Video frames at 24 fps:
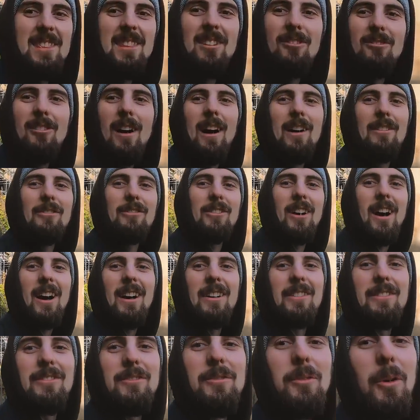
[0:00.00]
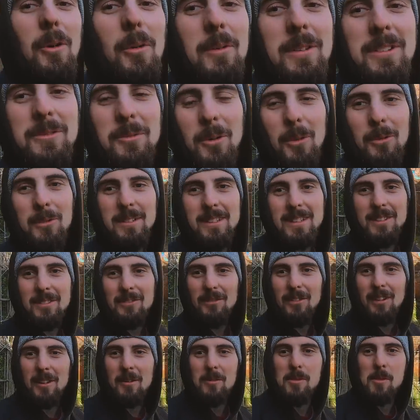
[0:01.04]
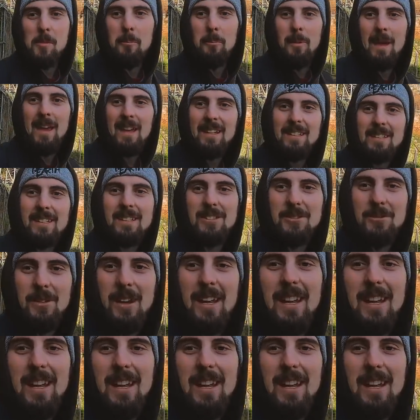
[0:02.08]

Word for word: The lifeguard. What was his thing? The basics